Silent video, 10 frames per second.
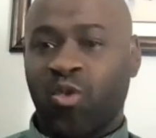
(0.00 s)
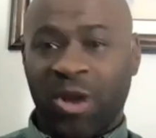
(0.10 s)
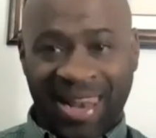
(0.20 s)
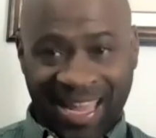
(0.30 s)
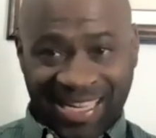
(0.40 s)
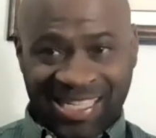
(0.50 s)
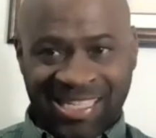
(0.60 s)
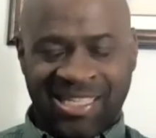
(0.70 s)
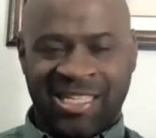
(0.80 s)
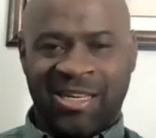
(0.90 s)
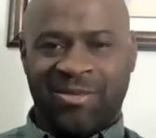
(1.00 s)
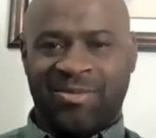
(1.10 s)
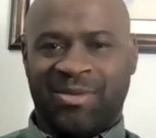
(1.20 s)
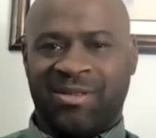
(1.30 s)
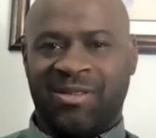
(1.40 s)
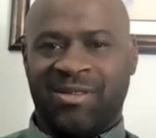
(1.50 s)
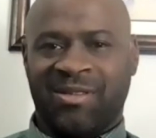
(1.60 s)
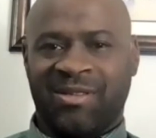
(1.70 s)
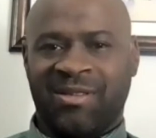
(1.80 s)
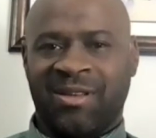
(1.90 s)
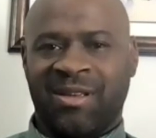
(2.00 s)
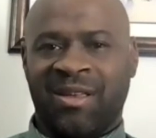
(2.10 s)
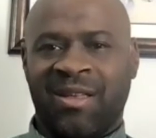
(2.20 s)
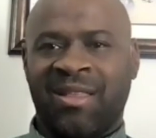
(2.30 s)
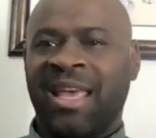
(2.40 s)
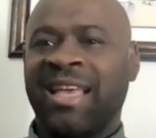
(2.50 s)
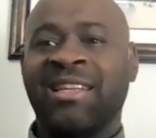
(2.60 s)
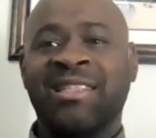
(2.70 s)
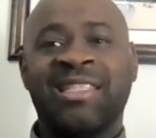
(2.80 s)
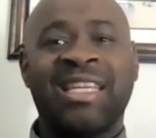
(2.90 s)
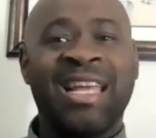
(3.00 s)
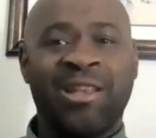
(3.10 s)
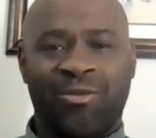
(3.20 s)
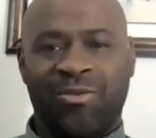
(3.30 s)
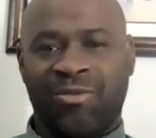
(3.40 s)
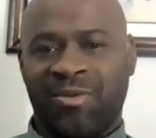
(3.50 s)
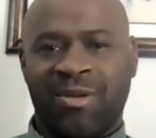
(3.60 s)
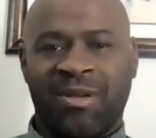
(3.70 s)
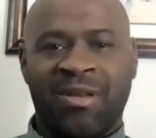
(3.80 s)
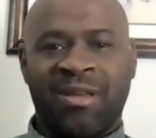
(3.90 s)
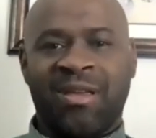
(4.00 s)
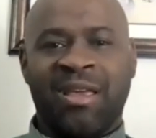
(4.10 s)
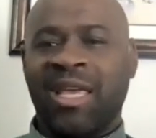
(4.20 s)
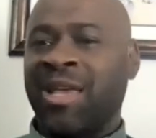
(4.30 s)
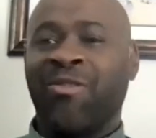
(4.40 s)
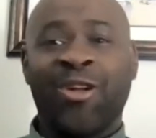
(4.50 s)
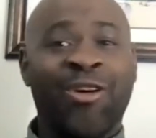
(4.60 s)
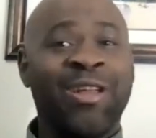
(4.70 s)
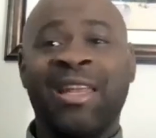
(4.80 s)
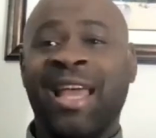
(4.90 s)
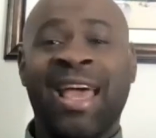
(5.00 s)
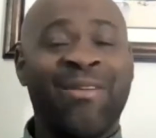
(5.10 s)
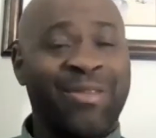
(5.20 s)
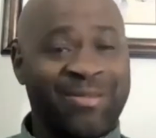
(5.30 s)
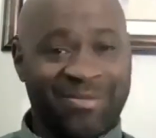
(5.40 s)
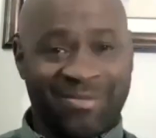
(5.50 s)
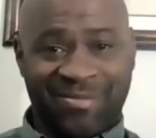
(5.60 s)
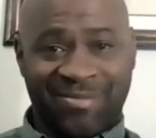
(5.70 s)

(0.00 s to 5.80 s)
Relationships, they continue even on in the heaven.